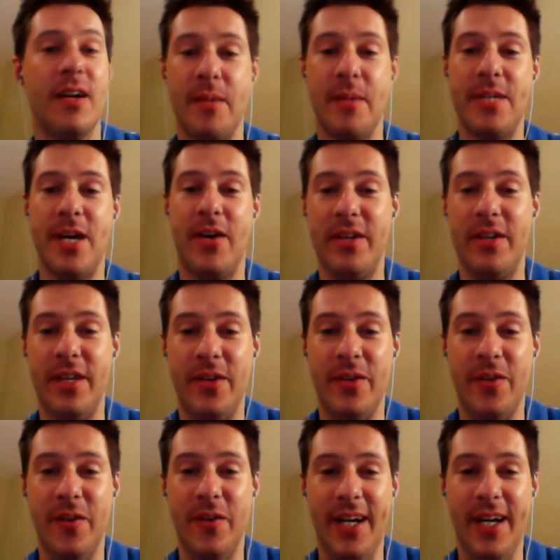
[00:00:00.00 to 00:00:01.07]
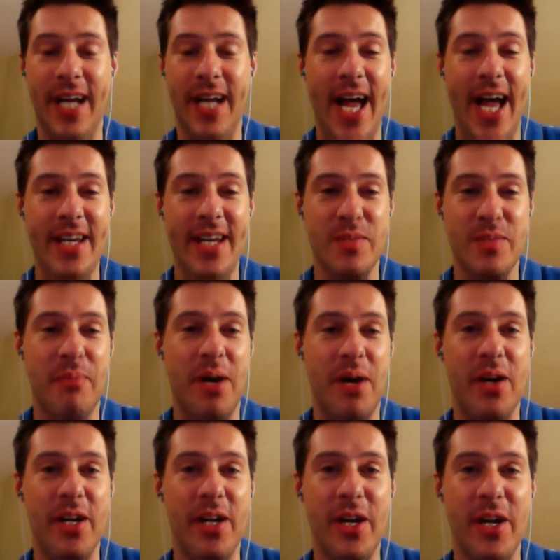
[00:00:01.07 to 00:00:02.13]
I'm telling you, a guy does
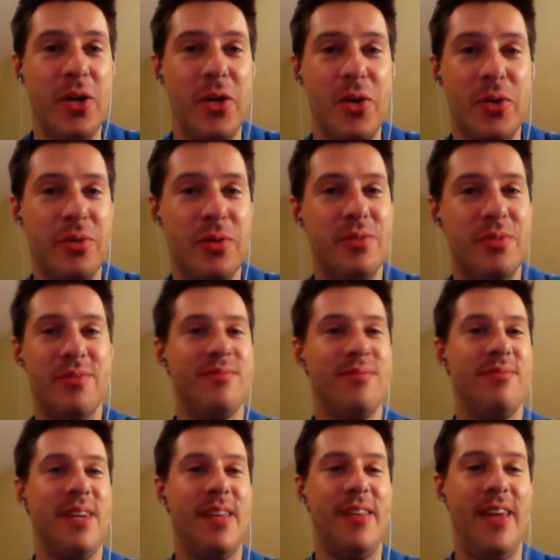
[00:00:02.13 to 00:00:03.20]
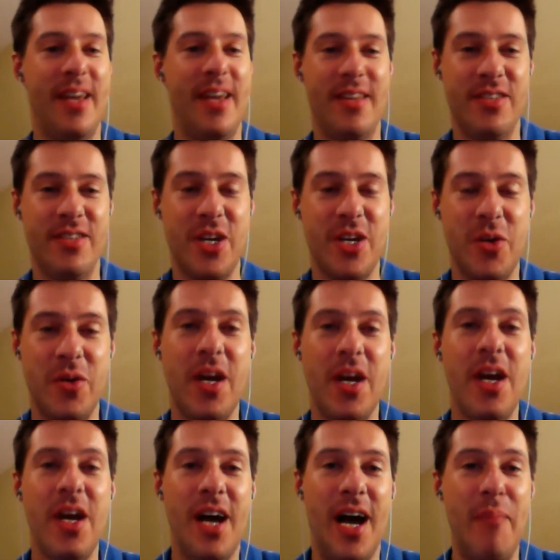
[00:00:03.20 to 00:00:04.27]
bongo in the end zone.
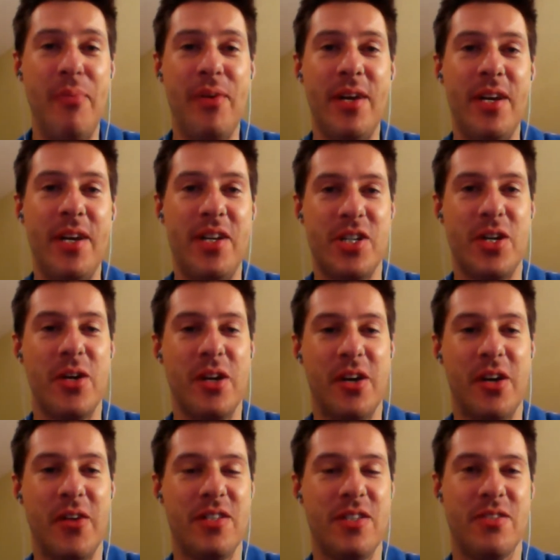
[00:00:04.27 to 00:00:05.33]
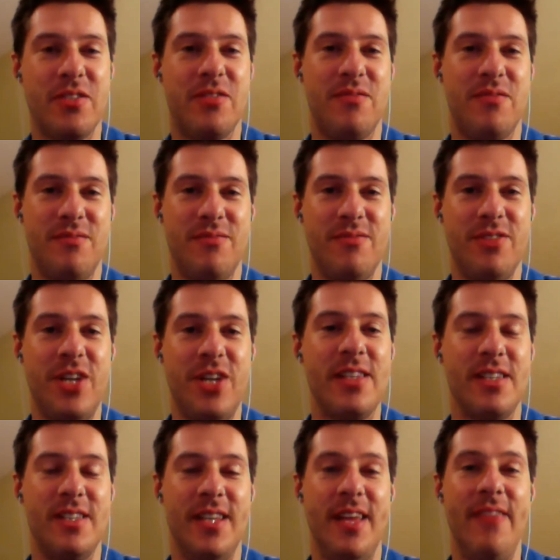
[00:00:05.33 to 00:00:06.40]
I'm pretty sure, and Chris
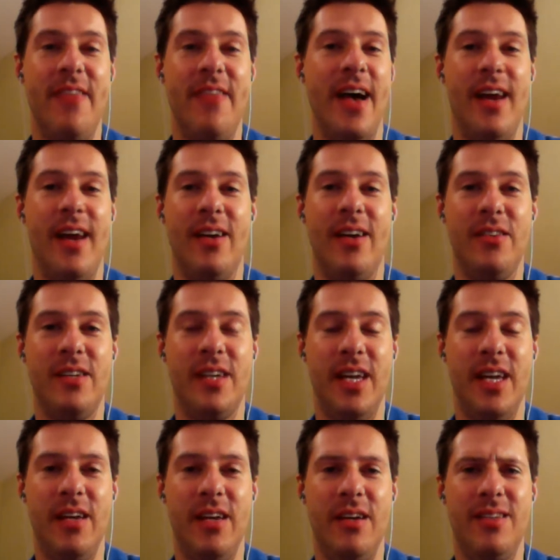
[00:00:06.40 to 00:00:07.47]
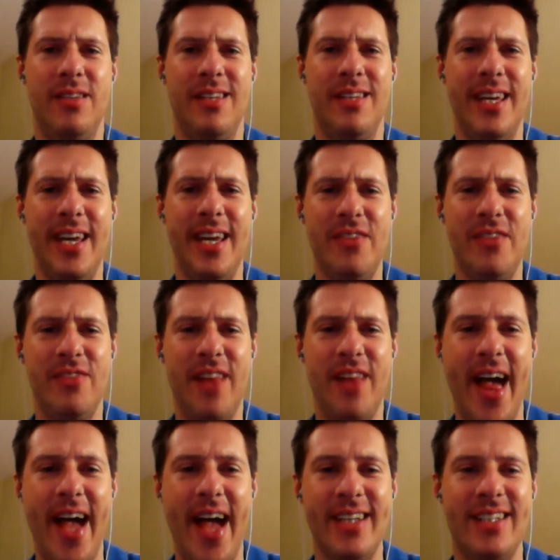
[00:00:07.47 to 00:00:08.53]
Johnson did that. I don't think did he get
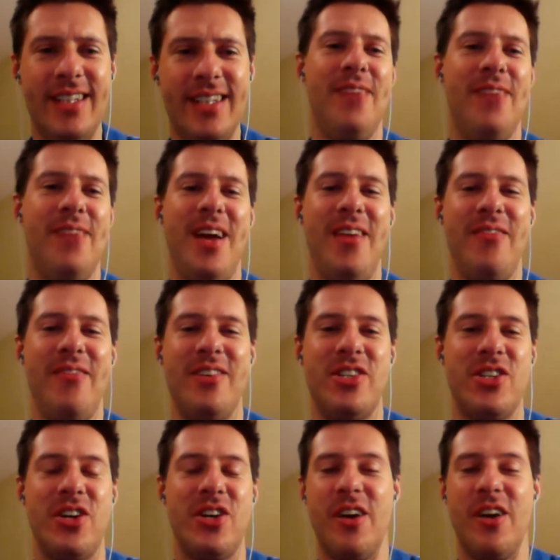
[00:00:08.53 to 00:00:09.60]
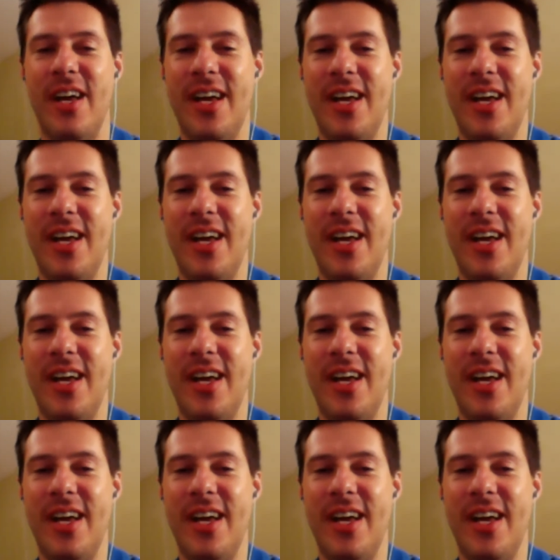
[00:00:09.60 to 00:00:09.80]
flagged? I'm not even sure.